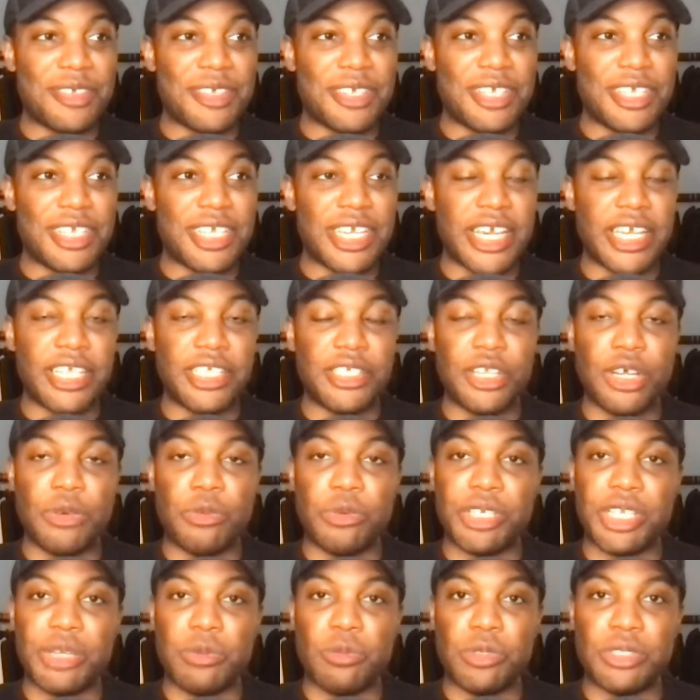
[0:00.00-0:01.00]
yeah, you know
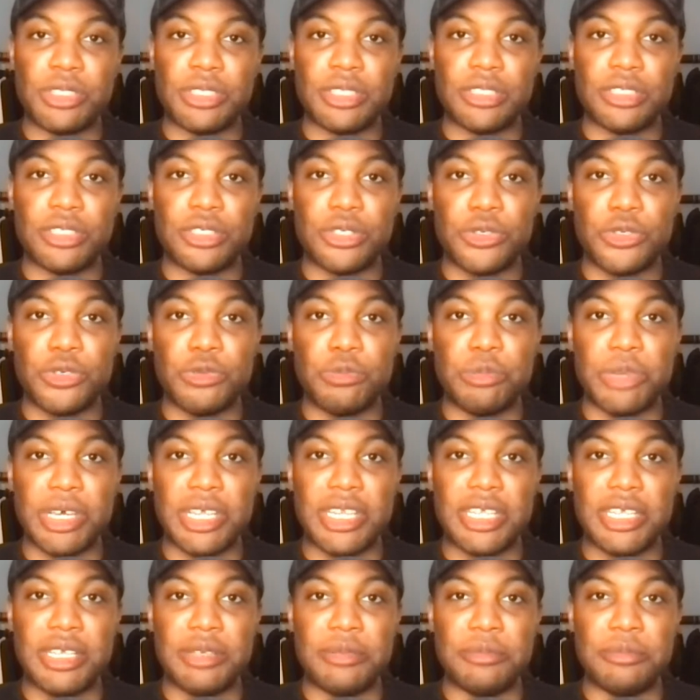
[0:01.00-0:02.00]
what? There wasn't too
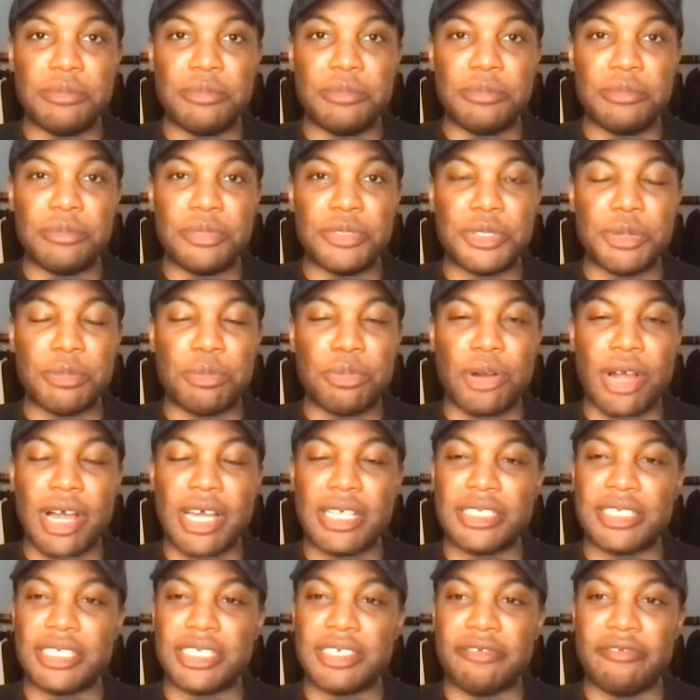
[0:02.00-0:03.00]
many
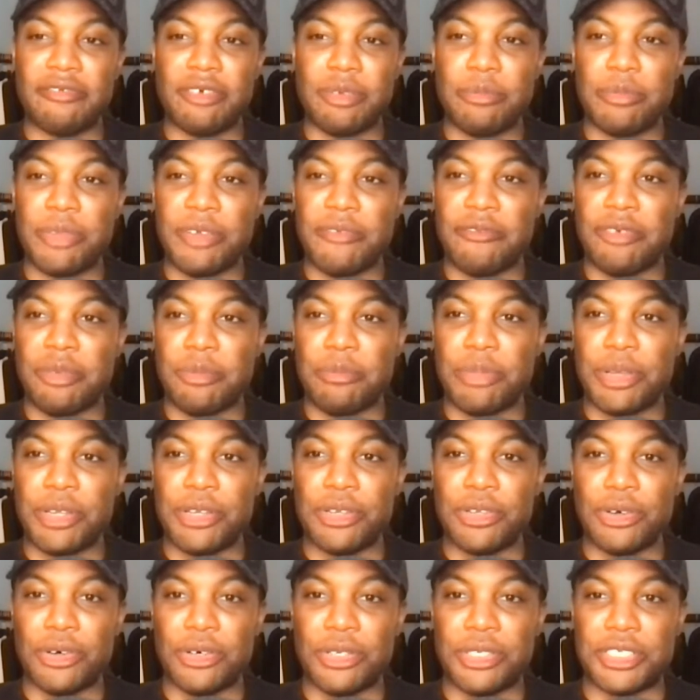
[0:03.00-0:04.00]
surprises if I'm
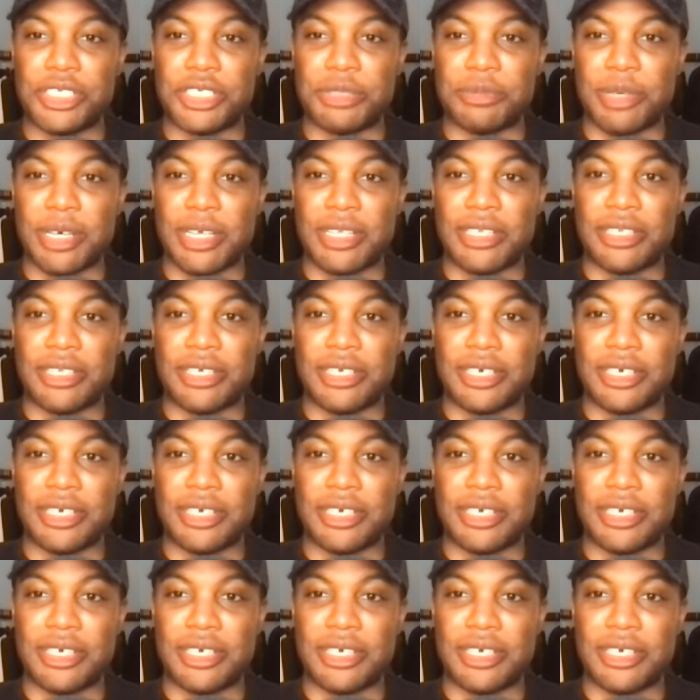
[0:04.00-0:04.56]
being honest, man.